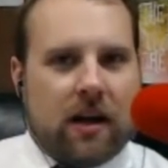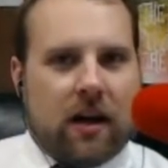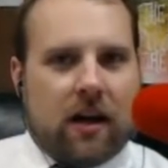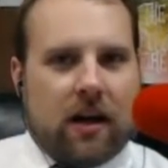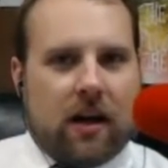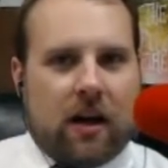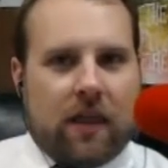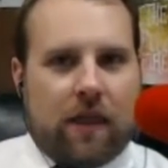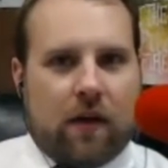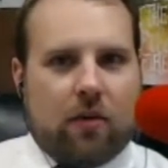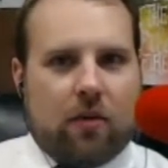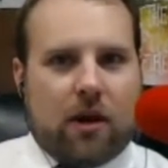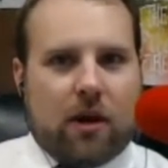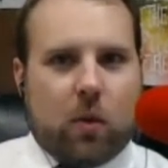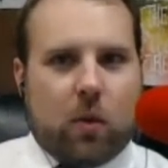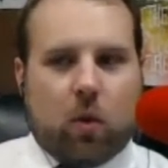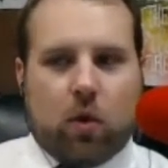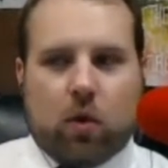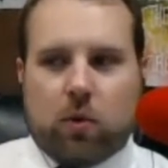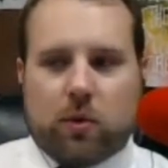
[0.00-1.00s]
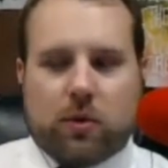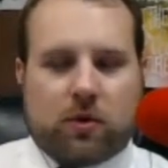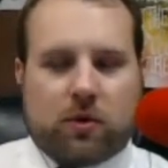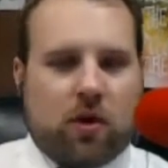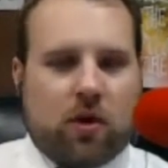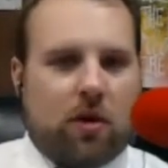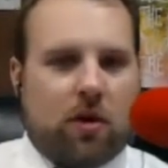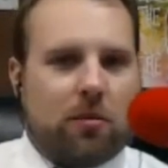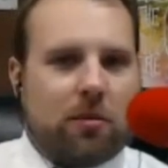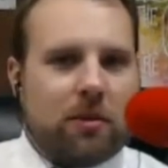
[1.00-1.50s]
thought my world was
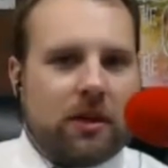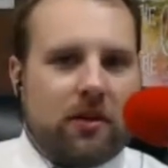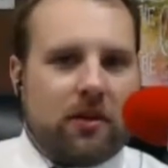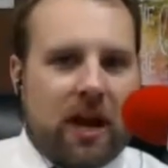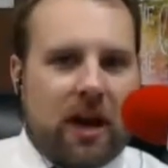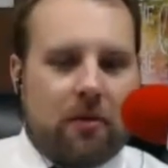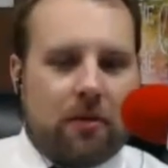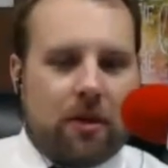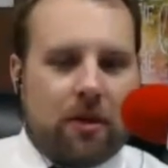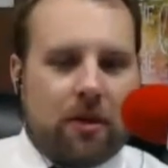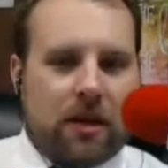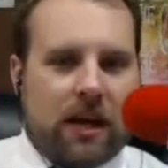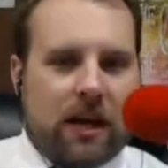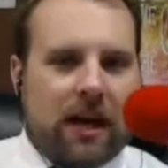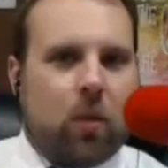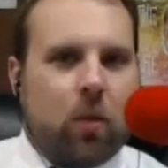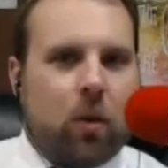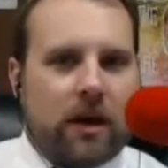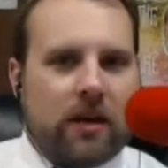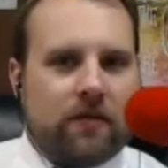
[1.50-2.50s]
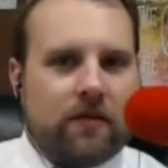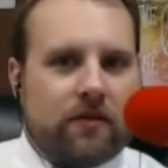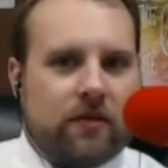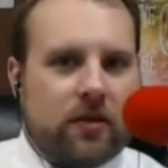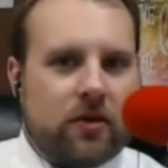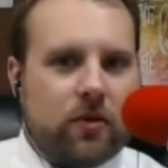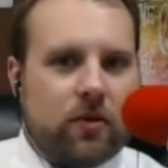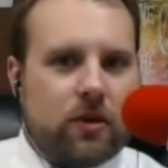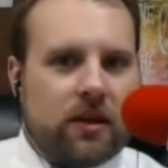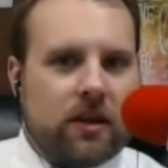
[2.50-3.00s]
crumbling around me. I had a wife,
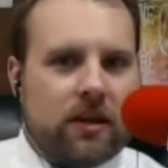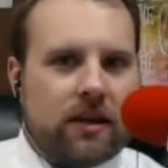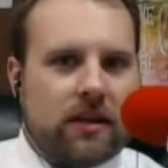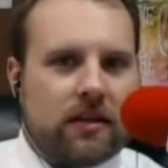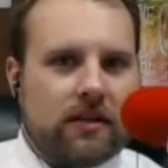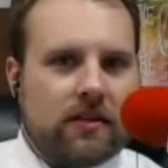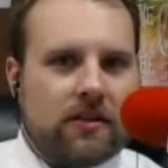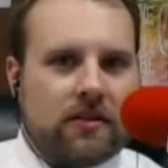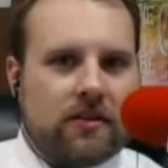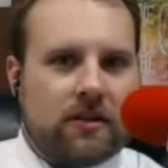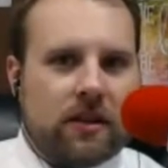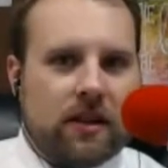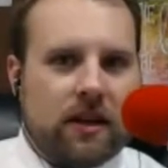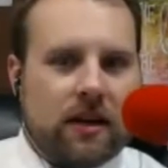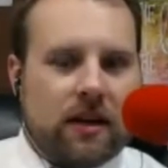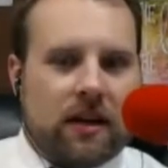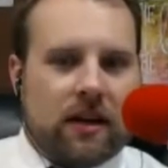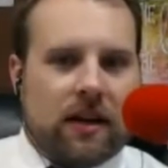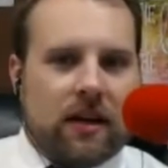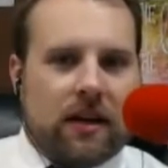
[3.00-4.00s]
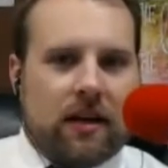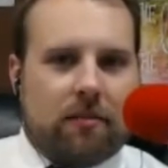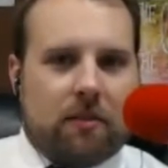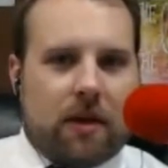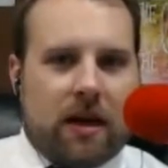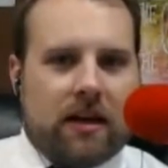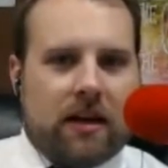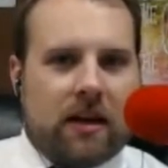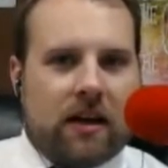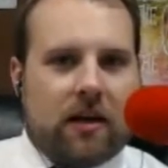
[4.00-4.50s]
2 kids, and
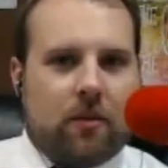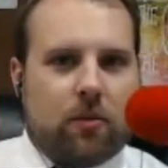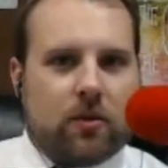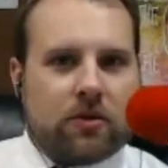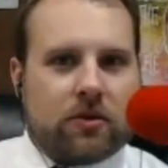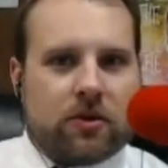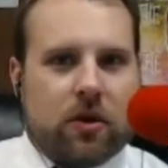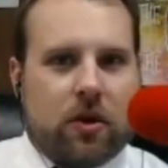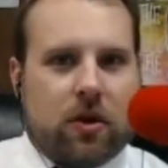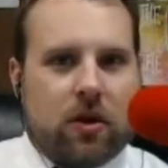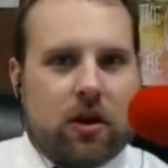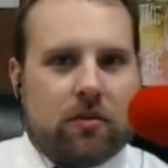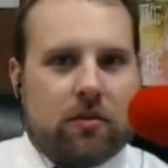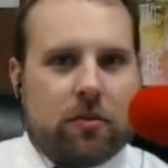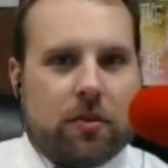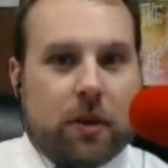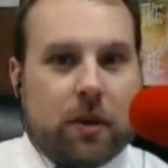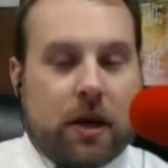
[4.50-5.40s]
my income was gone.